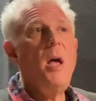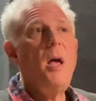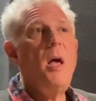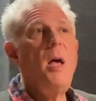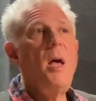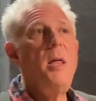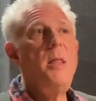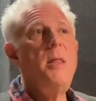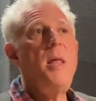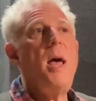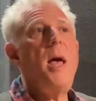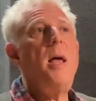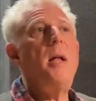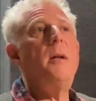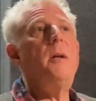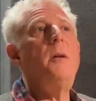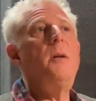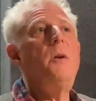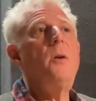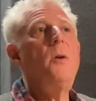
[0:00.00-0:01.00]
And
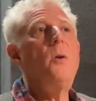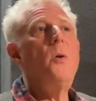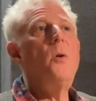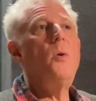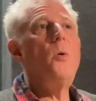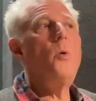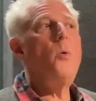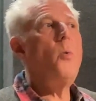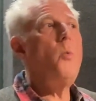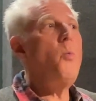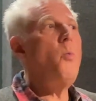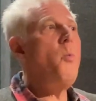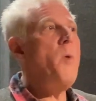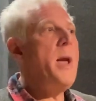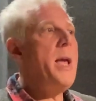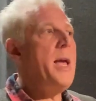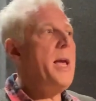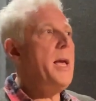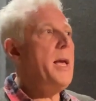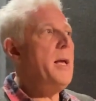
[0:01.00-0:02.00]
then
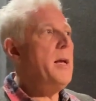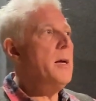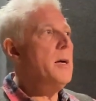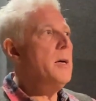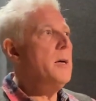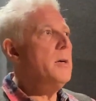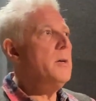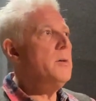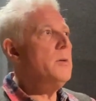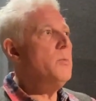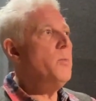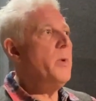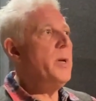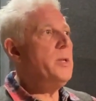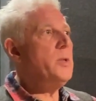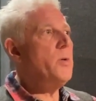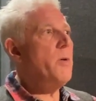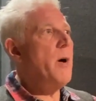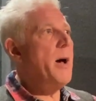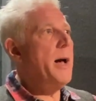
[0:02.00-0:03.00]
we
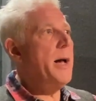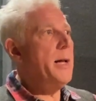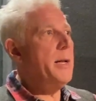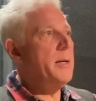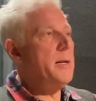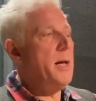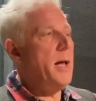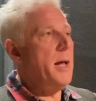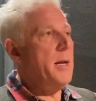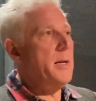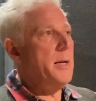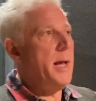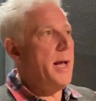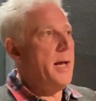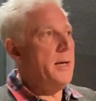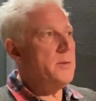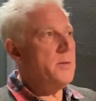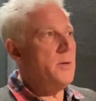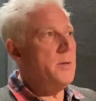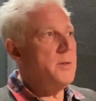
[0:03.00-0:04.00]
try and
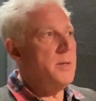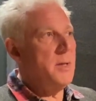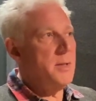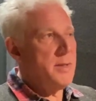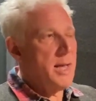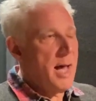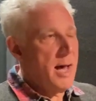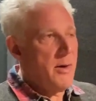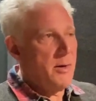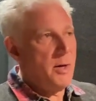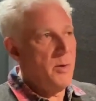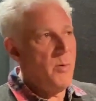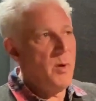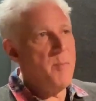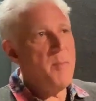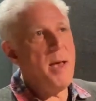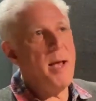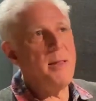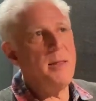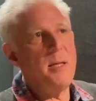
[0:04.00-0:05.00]
ask ourselves, how can we
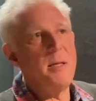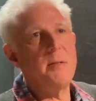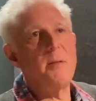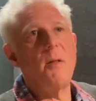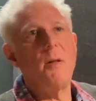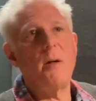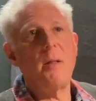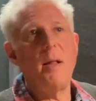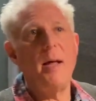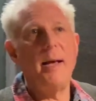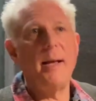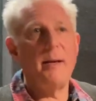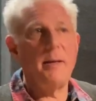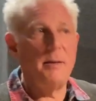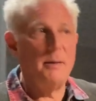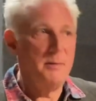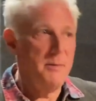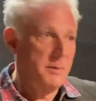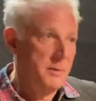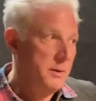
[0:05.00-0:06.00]
make this look like
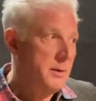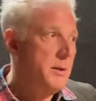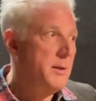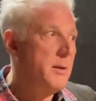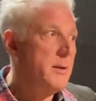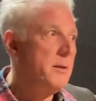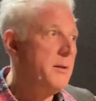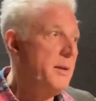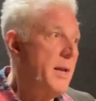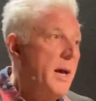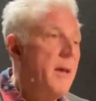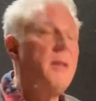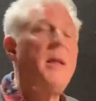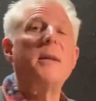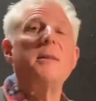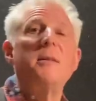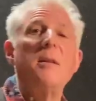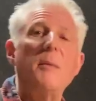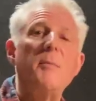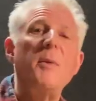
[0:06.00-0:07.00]

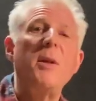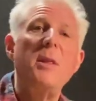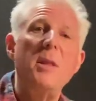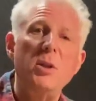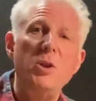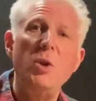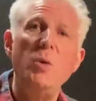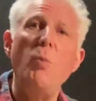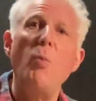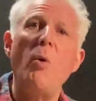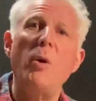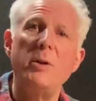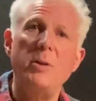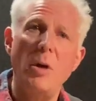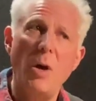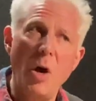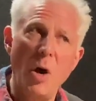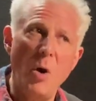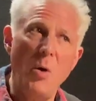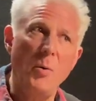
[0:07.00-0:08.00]
something that you want to
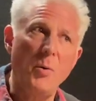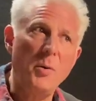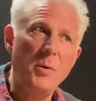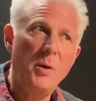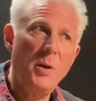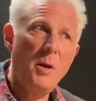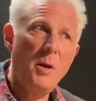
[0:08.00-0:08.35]
own?